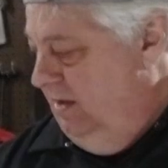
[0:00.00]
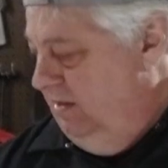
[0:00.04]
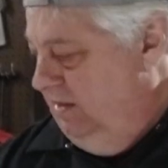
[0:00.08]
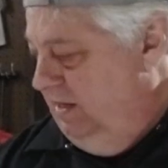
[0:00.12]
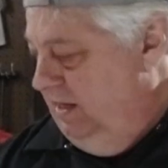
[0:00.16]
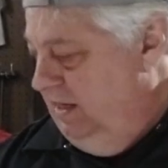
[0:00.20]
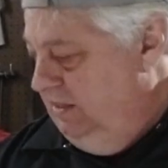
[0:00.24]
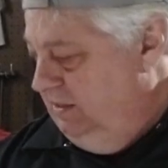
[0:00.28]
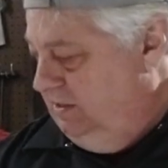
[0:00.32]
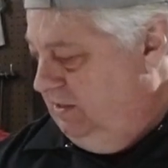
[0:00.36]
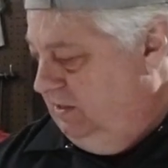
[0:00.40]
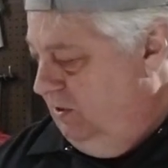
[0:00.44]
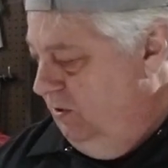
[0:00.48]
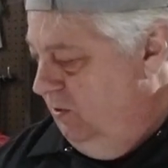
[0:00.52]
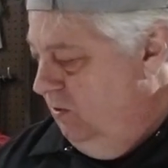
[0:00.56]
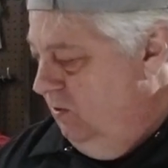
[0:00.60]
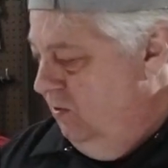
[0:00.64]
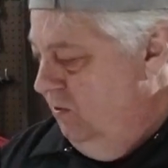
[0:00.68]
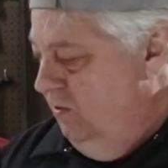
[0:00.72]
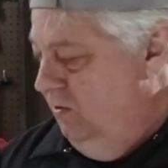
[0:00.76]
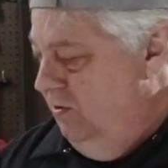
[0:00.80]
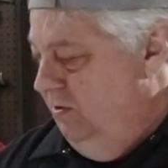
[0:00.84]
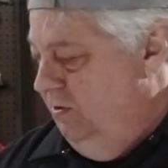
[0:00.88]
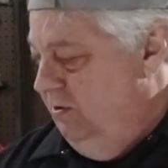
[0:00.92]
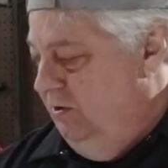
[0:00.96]
These
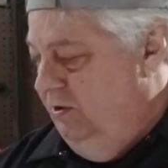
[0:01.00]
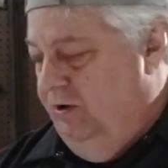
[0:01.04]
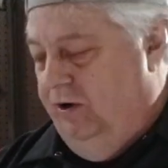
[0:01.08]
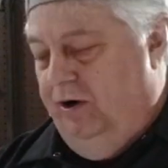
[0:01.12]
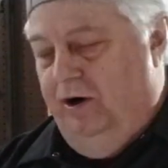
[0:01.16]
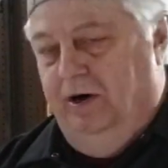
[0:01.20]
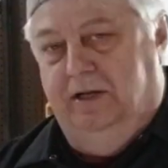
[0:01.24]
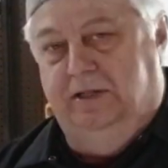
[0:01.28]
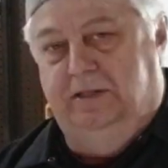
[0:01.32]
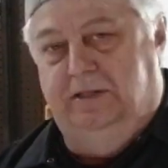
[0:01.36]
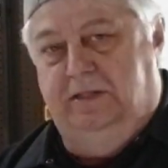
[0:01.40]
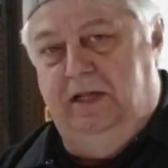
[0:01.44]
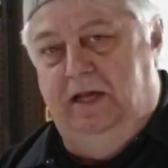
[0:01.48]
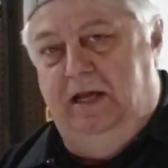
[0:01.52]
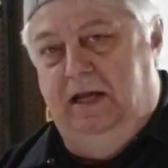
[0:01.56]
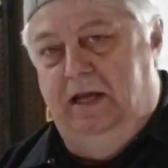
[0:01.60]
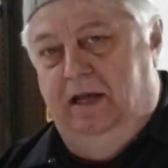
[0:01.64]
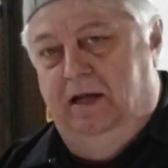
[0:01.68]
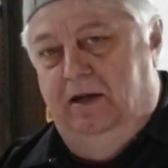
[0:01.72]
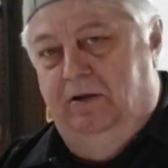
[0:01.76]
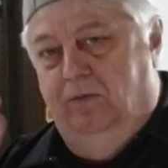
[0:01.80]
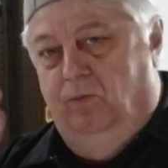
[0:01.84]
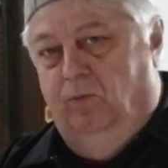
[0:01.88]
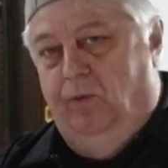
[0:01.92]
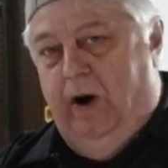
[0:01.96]
two, you're gonna
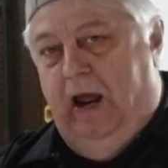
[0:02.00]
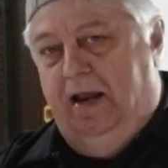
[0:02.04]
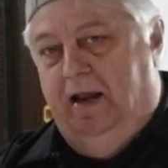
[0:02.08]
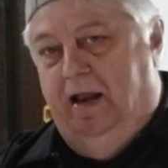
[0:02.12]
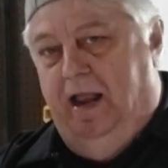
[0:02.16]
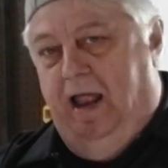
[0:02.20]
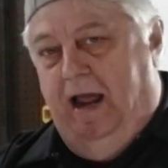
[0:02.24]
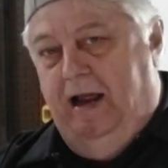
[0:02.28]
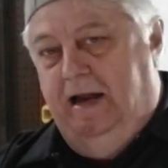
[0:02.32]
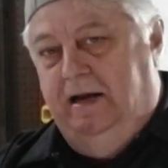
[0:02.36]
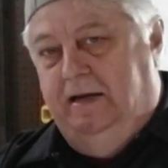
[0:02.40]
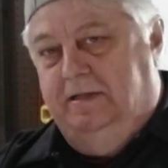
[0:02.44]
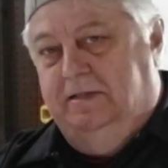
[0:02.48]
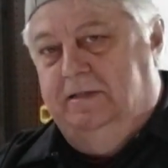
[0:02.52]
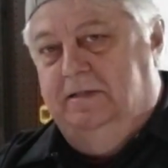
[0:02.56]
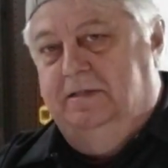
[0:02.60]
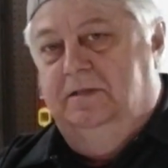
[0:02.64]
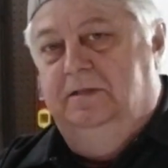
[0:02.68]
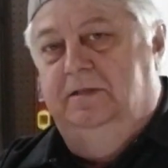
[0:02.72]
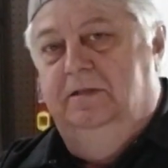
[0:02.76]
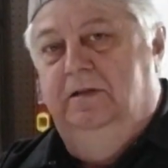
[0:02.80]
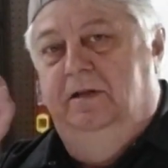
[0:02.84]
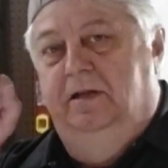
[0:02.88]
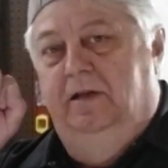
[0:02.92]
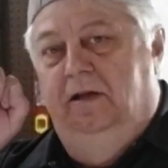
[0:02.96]
see red
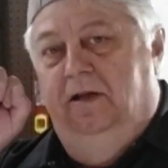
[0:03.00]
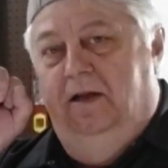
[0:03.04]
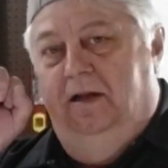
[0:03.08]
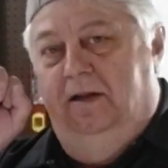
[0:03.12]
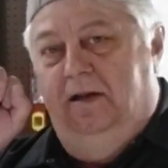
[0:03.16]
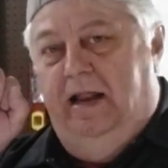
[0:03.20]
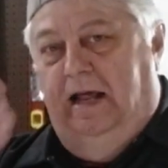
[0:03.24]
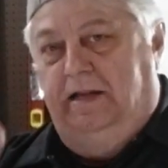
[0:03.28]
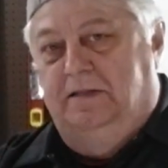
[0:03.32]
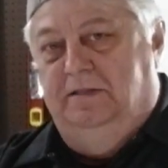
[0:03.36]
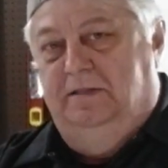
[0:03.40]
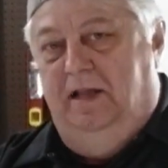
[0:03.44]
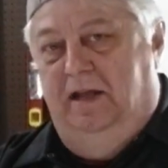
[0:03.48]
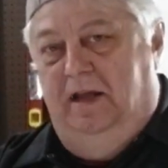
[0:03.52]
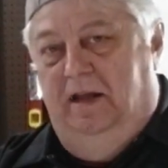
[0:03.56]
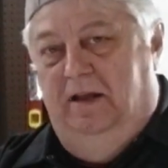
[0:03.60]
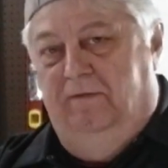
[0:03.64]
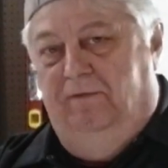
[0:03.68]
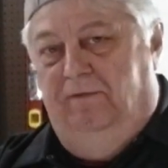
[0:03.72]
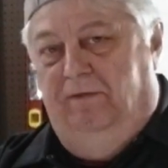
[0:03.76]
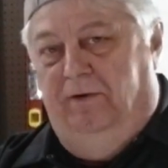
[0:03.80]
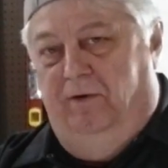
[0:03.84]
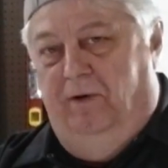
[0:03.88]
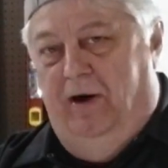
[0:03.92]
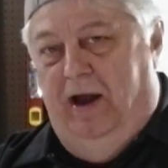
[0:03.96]
lights. That's the
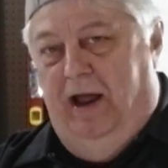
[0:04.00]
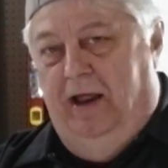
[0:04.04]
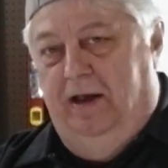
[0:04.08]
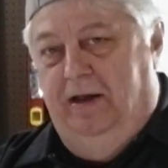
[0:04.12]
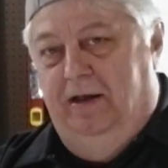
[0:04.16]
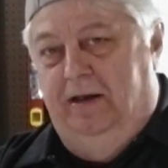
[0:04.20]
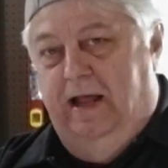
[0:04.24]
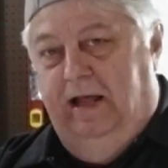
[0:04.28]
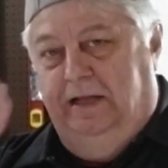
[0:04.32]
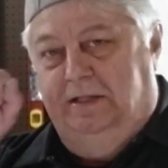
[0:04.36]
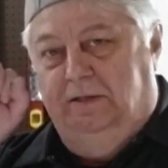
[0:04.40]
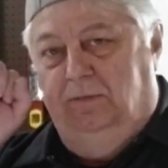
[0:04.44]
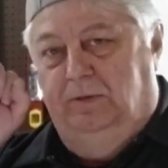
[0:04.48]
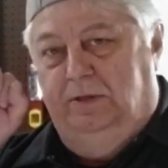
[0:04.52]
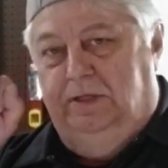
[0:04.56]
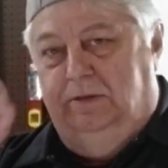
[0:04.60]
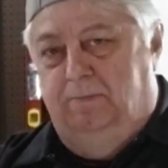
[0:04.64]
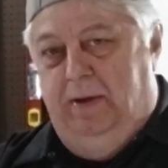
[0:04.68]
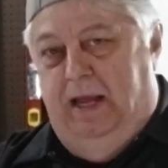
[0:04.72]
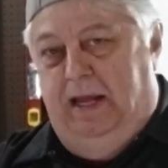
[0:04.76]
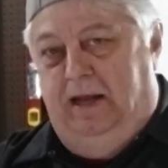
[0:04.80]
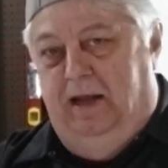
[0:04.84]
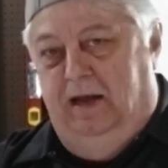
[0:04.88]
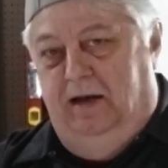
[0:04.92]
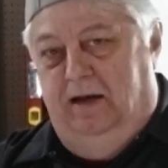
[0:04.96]
infrared, that's what's
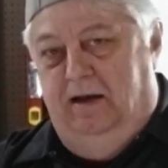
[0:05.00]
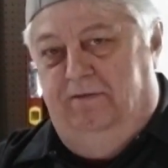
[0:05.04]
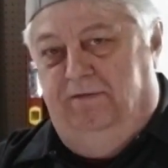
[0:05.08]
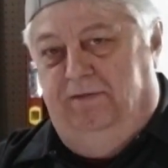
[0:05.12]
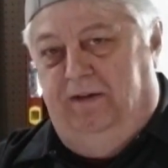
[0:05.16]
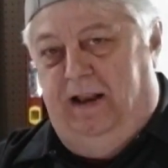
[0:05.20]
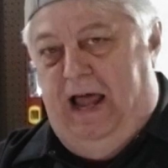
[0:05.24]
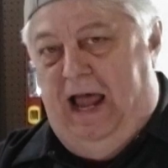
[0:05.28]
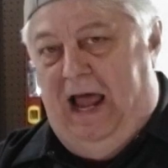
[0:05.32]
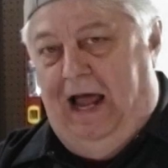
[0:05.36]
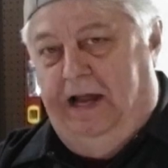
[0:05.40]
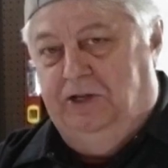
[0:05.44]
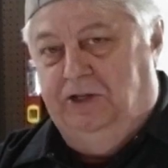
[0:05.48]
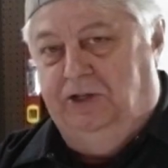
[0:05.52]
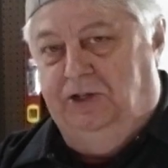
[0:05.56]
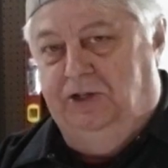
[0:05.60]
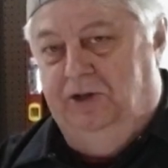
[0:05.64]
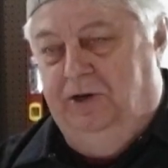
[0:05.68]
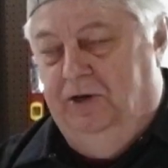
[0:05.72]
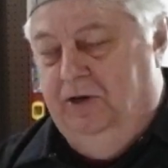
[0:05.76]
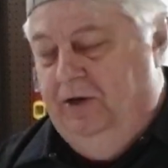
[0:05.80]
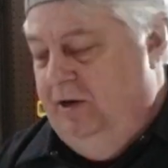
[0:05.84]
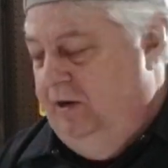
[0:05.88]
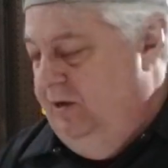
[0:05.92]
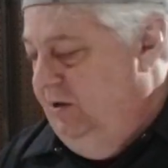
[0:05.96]
making the flash,
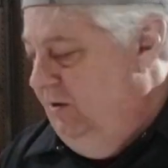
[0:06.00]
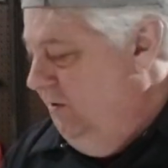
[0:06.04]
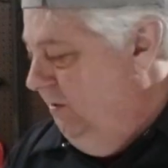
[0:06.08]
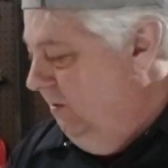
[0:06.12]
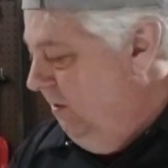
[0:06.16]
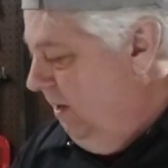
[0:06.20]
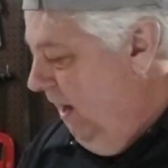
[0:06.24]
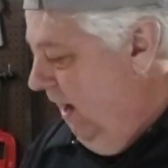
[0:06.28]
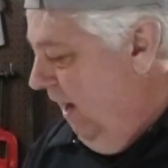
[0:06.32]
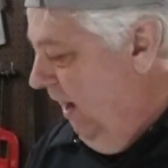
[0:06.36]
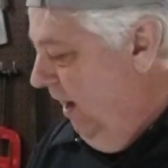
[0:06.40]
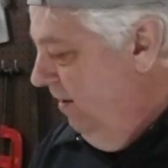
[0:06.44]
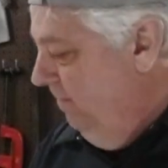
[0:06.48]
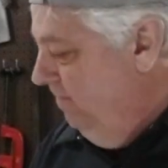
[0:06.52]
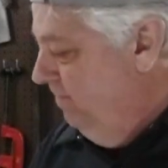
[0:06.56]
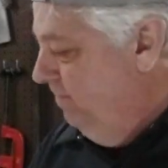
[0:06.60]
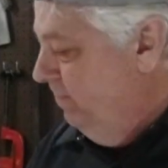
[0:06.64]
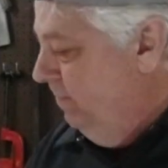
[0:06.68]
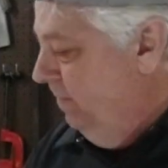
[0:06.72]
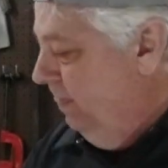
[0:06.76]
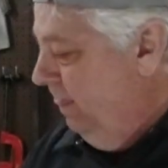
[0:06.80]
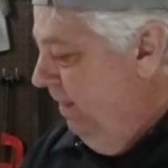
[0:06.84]
okay?